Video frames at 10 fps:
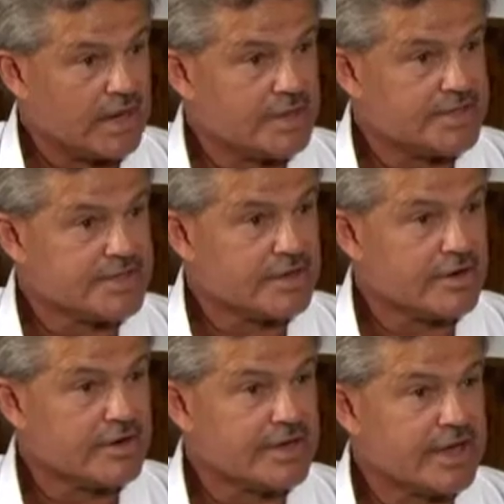I
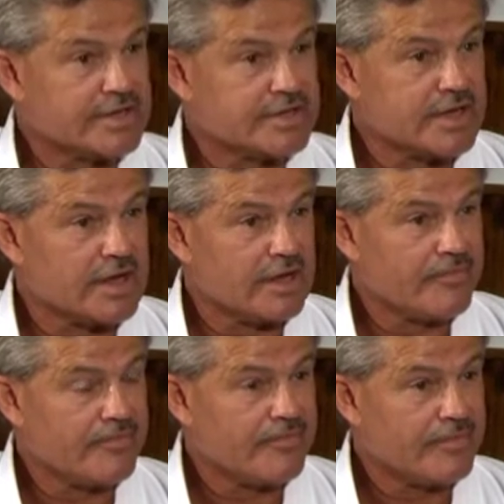started at, uh,
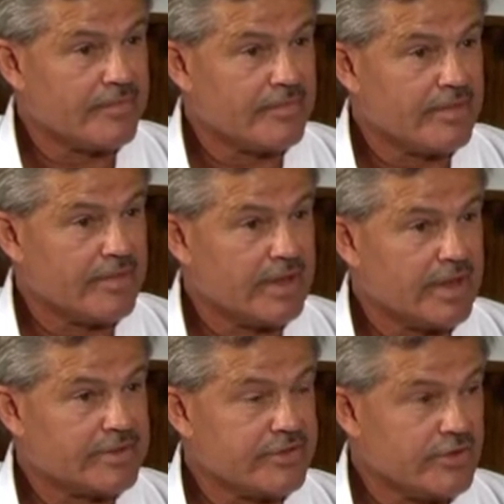
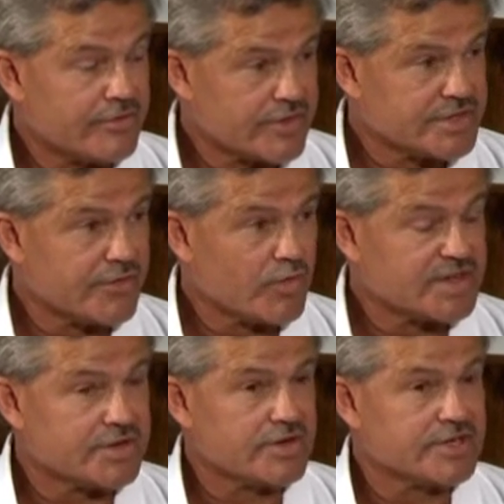at the University of
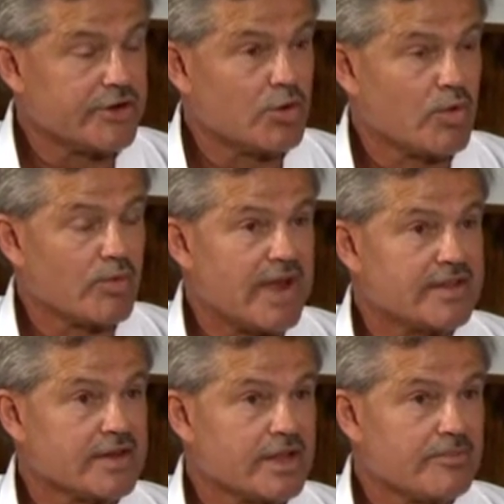Western Ontario. We ran
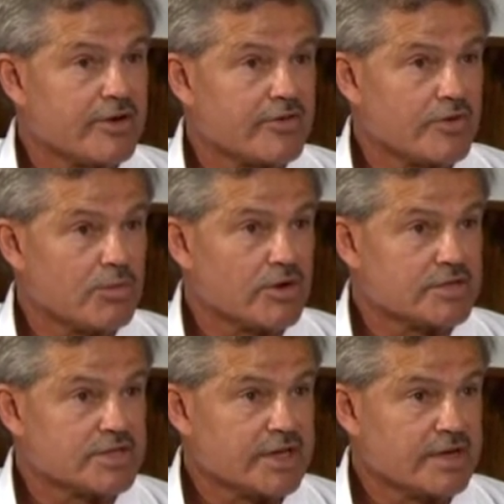the club there for
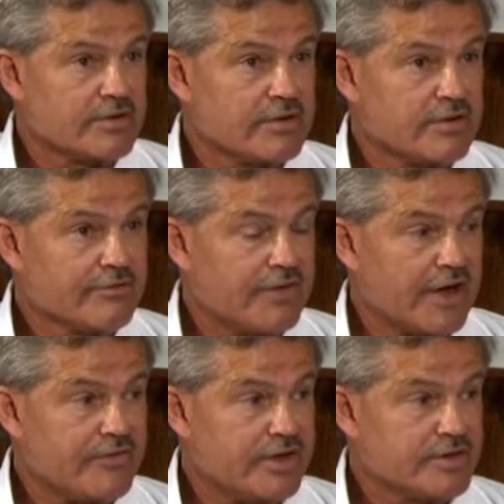about uh,
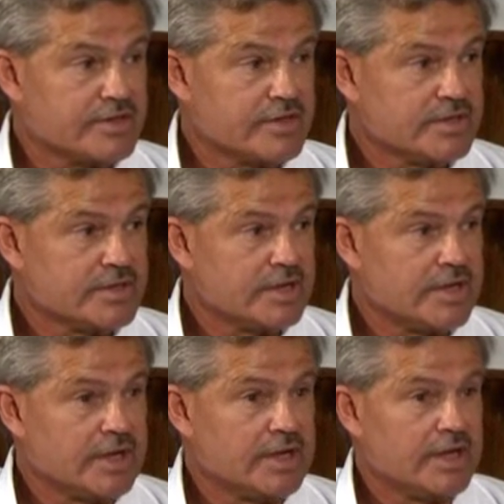five years
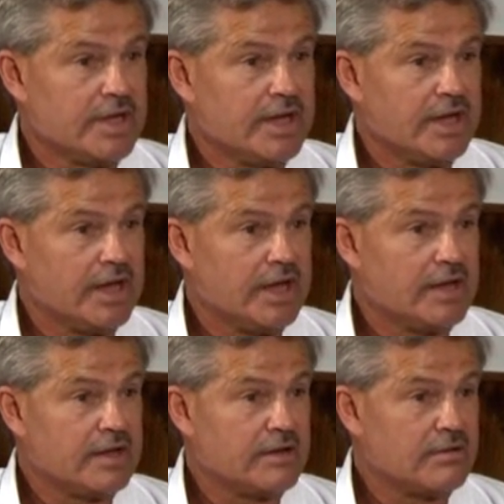
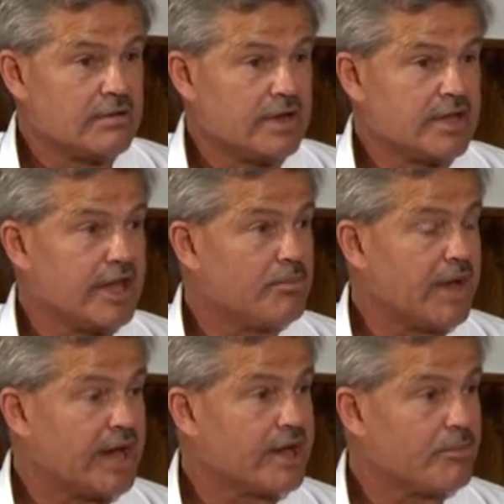and then came
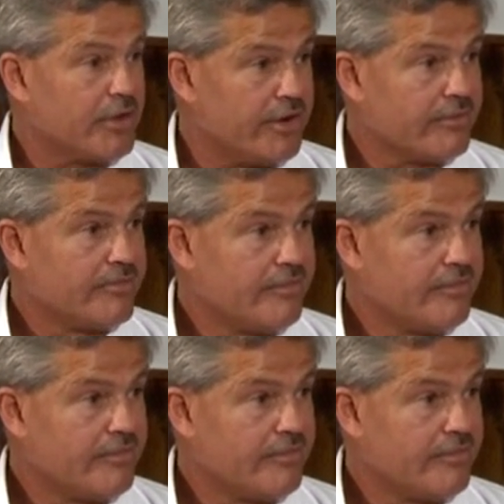back up here.